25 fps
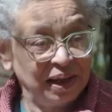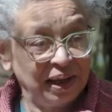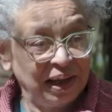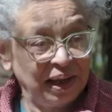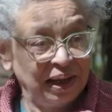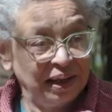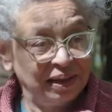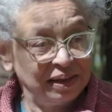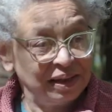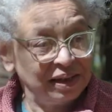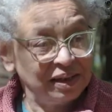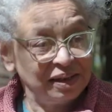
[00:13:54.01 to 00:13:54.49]

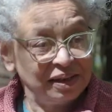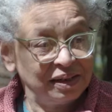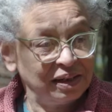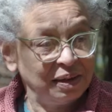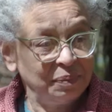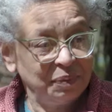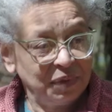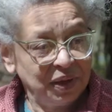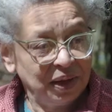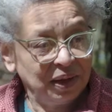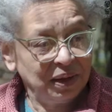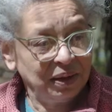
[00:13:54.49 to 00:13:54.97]
and it's
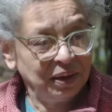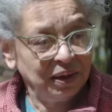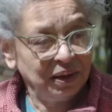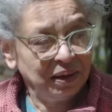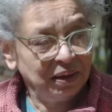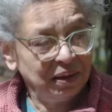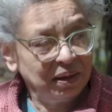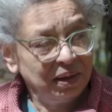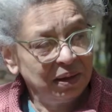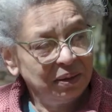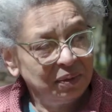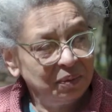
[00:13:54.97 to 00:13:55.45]

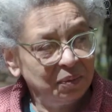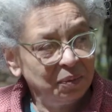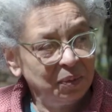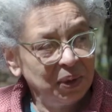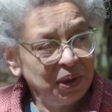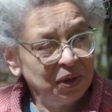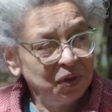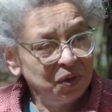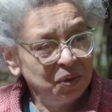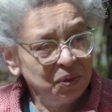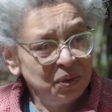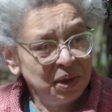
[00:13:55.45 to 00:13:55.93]
something that we
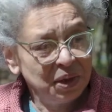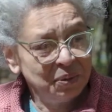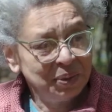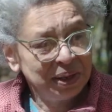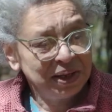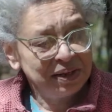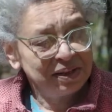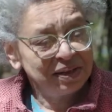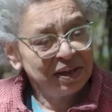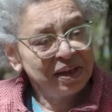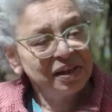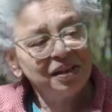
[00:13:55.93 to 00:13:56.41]
do know
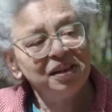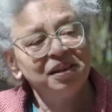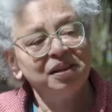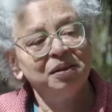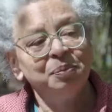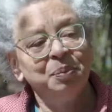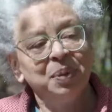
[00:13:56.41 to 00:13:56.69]
exist,